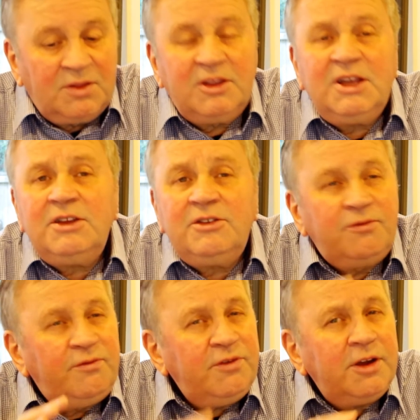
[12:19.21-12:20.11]

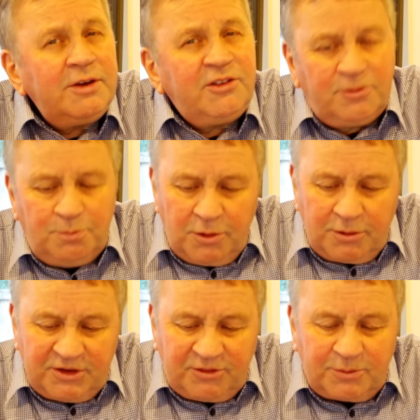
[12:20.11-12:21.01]
These very
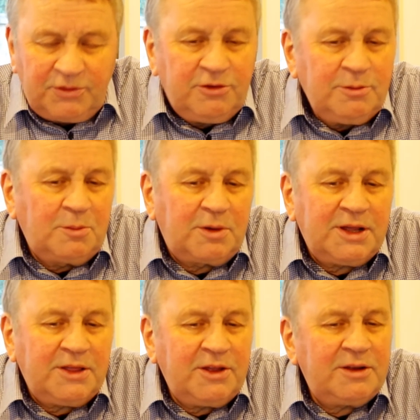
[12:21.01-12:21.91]
spirits,
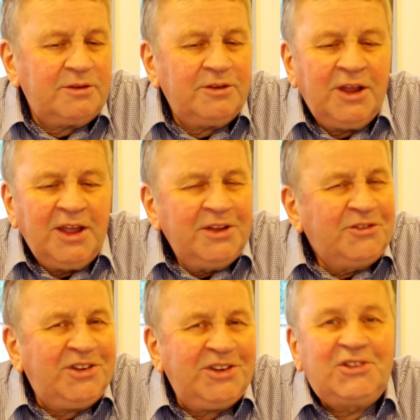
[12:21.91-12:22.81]
presumably, that
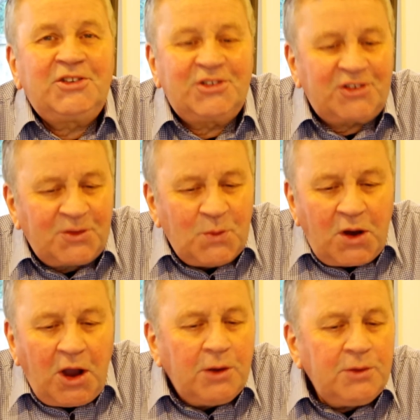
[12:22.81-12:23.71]
Jesus
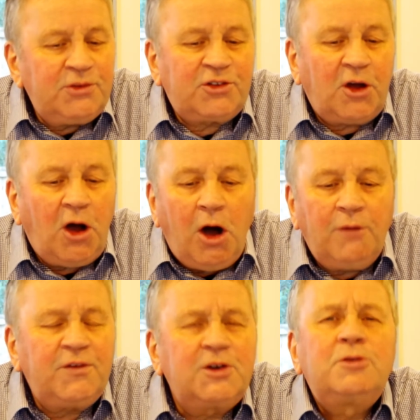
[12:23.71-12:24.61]
goes to
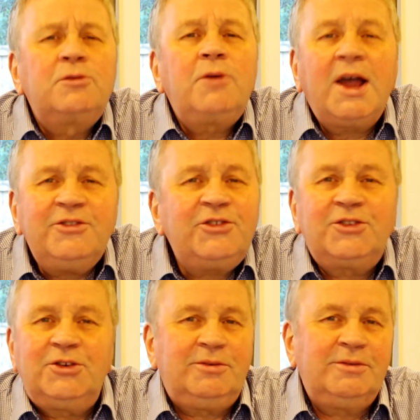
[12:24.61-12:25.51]
offer grace
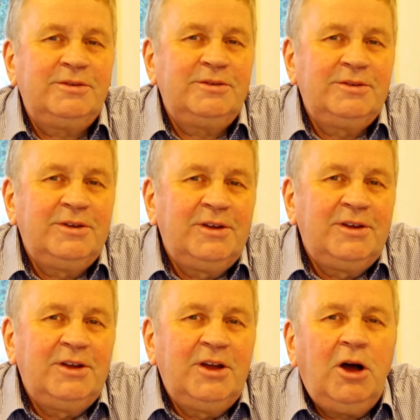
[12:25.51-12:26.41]
to,
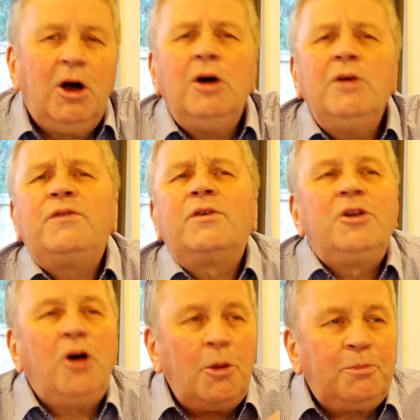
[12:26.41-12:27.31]
offer
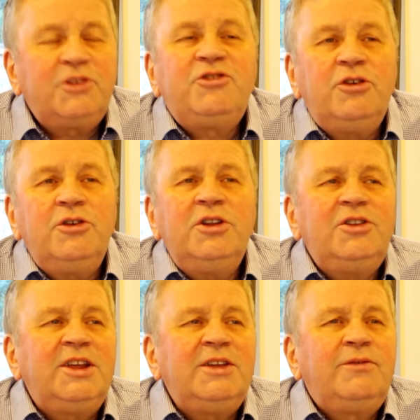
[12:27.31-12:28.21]
an
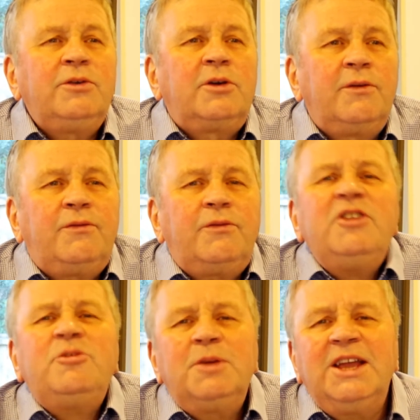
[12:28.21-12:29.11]
opportunity for a
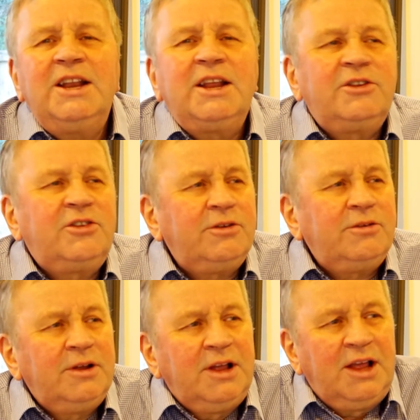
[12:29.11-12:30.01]
fresh beginning, to
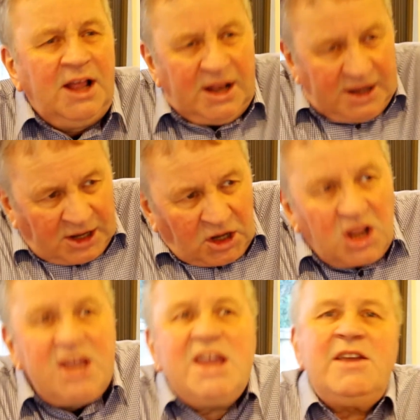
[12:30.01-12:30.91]

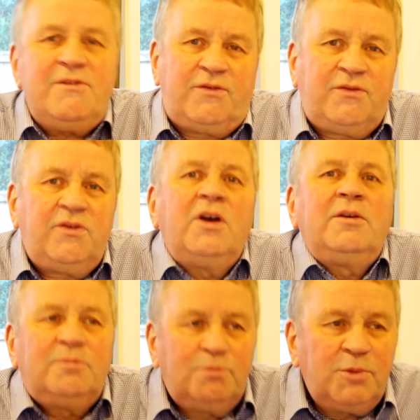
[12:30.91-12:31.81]
leave
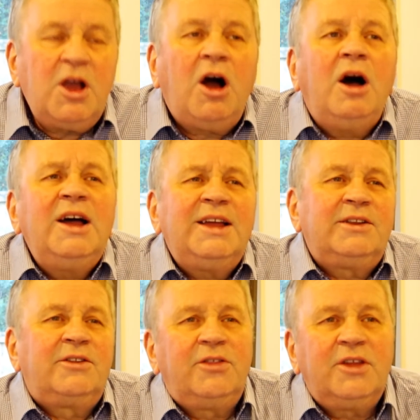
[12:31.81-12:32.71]

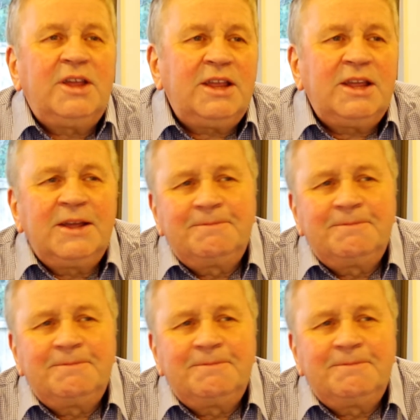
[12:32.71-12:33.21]
behind the